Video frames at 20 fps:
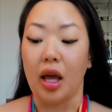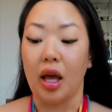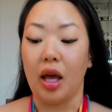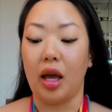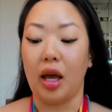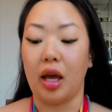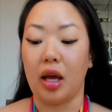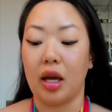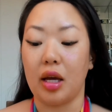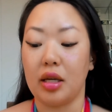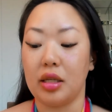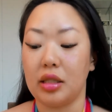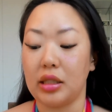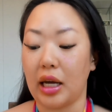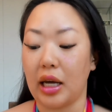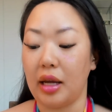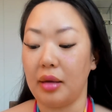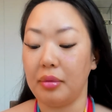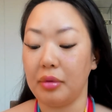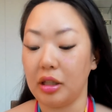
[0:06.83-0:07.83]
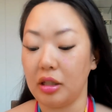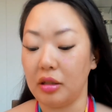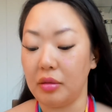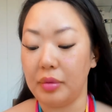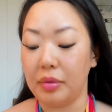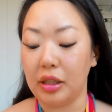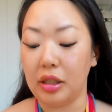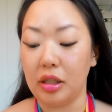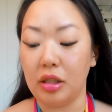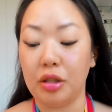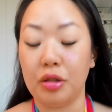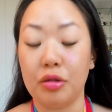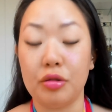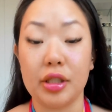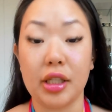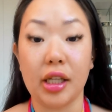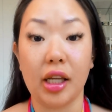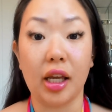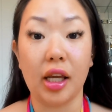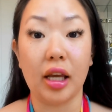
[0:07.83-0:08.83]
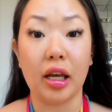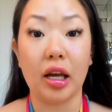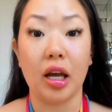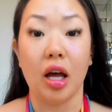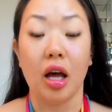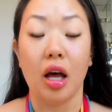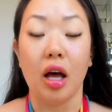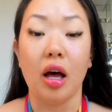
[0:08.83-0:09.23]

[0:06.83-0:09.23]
and I'm going to be using